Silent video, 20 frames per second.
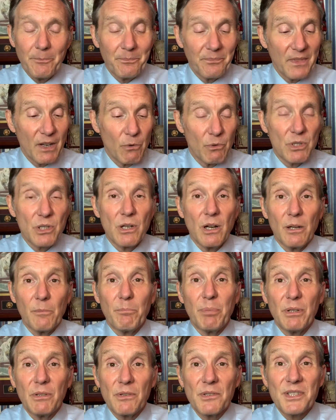what's called
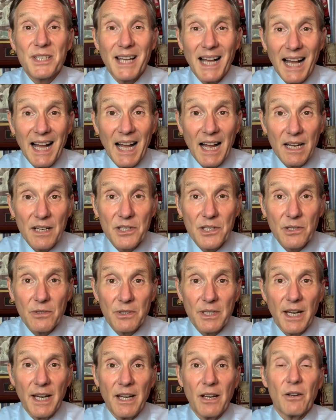pulse ox,
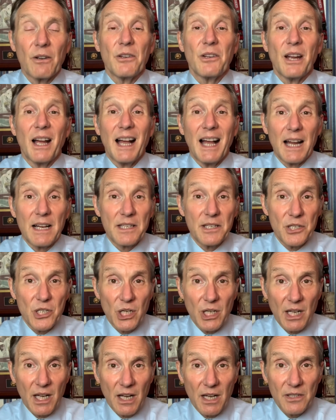okay, or your
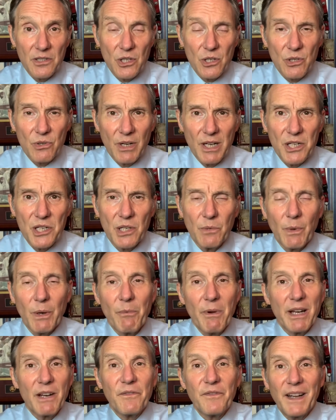oxygen concentration. We
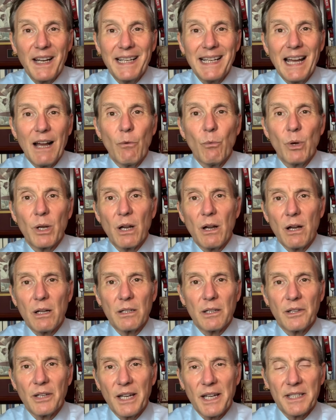want to find out what
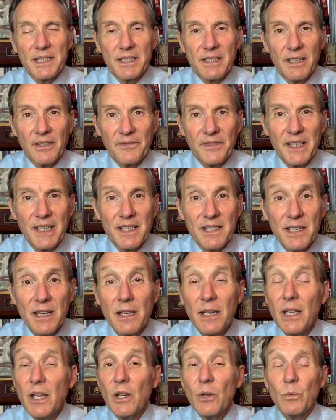all of that stuff is.
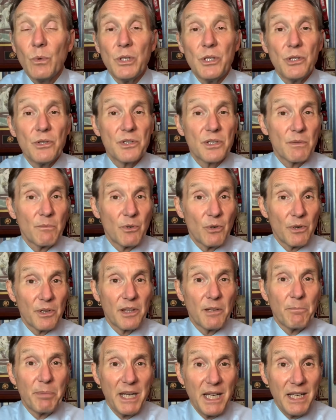We do some
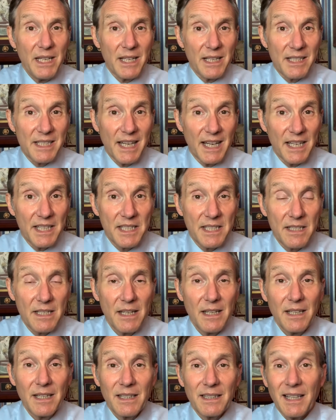orthopedic tests
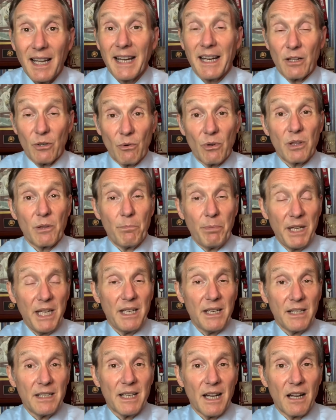like an
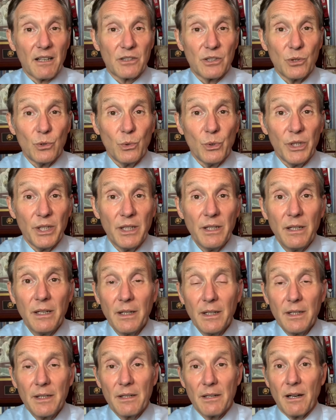orthopedic doctor would.
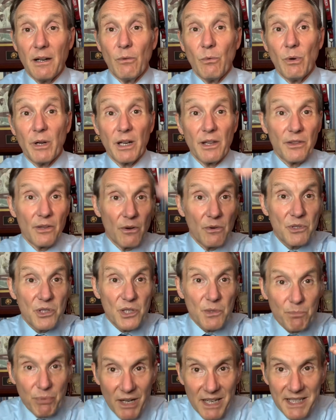One of those
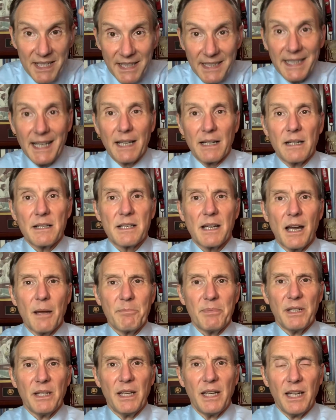is pressing down on
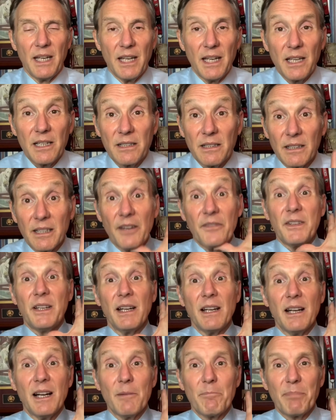top of your head,
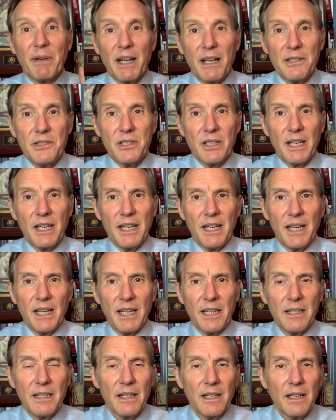lifting up on your head,